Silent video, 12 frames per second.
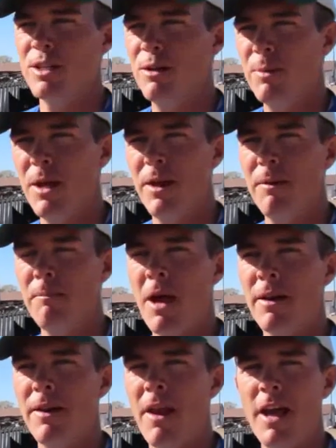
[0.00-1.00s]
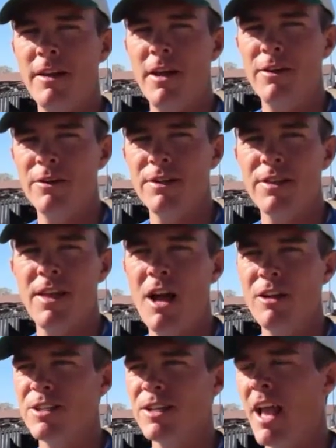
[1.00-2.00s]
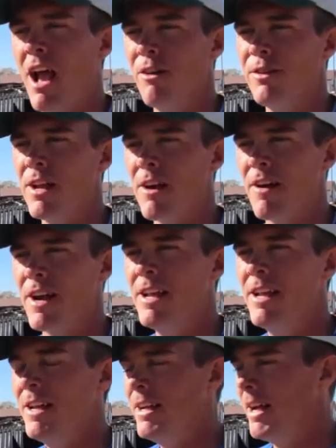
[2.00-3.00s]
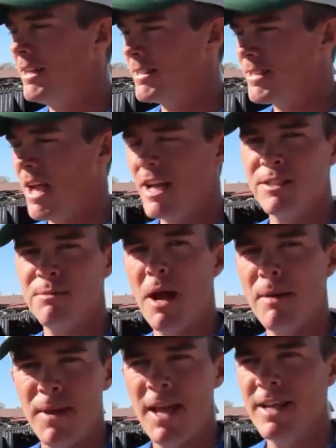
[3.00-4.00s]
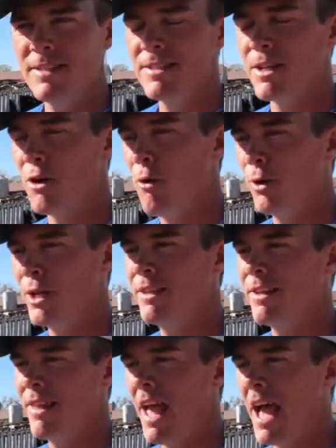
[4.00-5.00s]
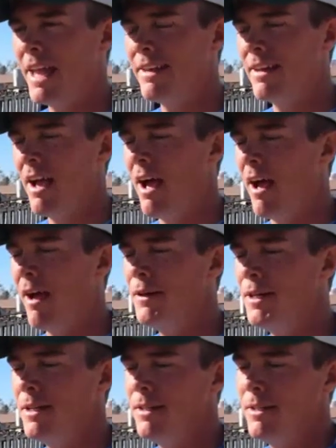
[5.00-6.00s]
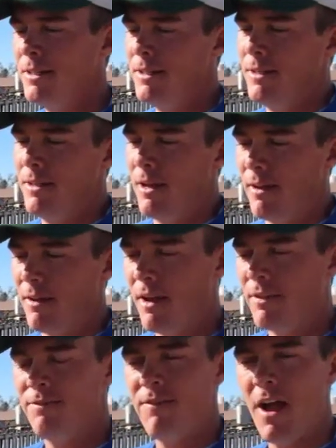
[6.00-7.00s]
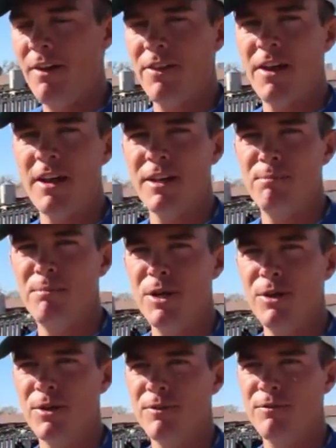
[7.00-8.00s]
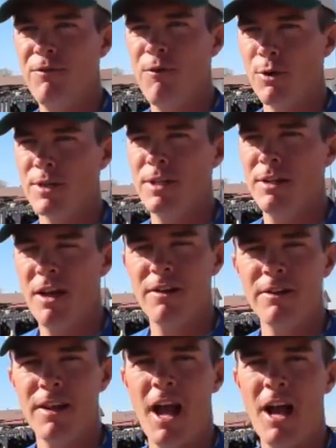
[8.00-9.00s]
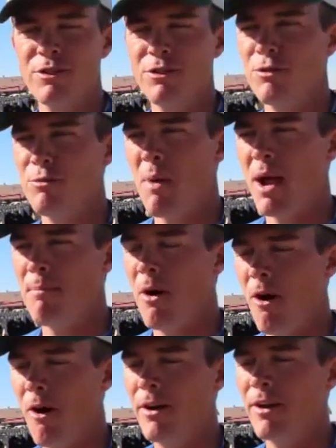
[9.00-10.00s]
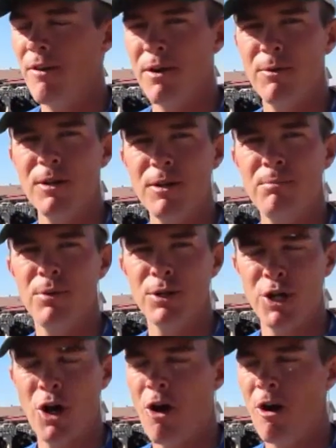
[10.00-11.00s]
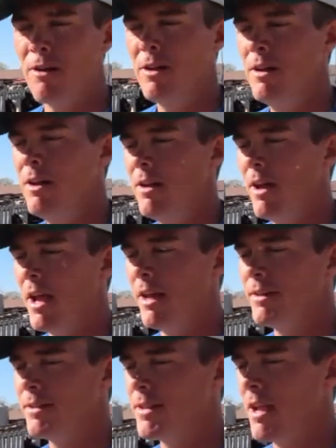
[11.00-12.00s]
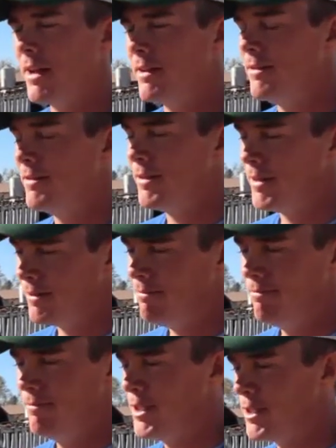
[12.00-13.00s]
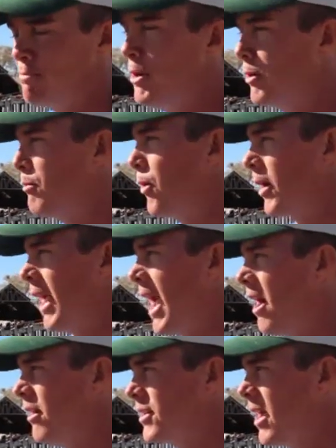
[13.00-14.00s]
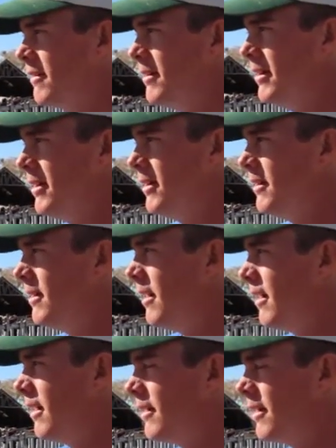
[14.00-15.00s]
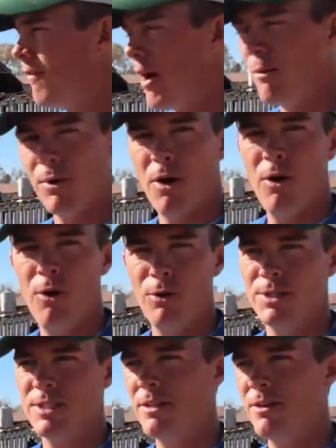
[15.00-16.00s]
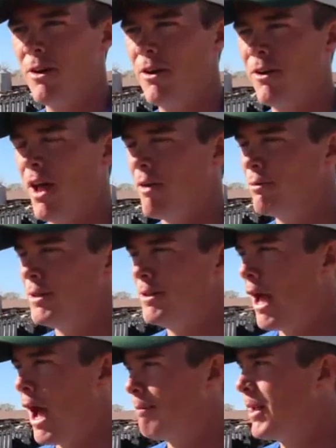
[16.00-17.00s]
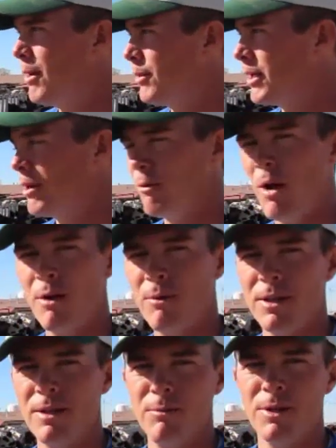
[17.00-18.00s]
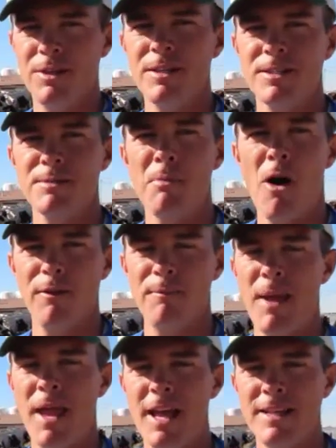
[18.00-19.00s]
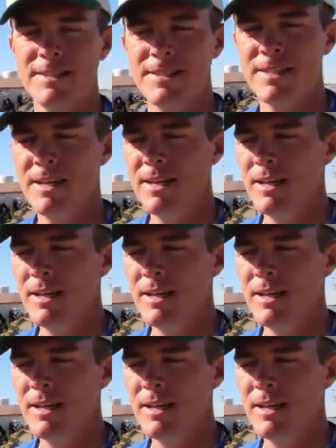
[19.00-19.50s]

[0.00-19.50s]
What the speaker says: going to be at about a 900 to 1,000 cow dairy, and sized my pens according to that. I found that I could milk 1,400 cows through my barn if I really push hard, and decided to just milk more cows. If I were a Holstein herd, I would not be able to get away with this small of pens,